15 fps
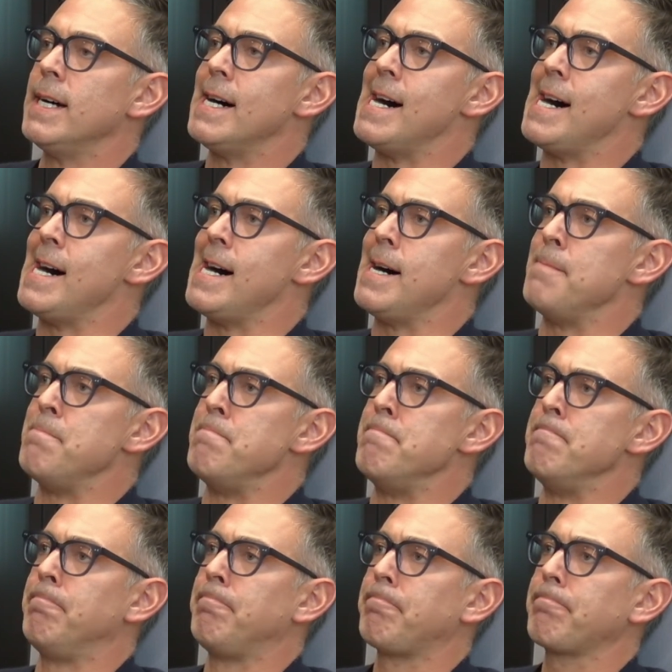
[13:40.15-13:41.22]

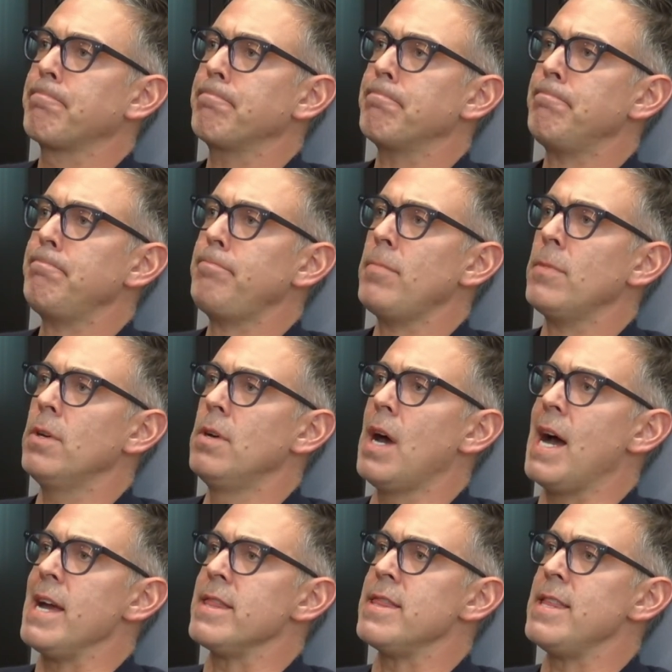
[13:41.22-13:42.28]
I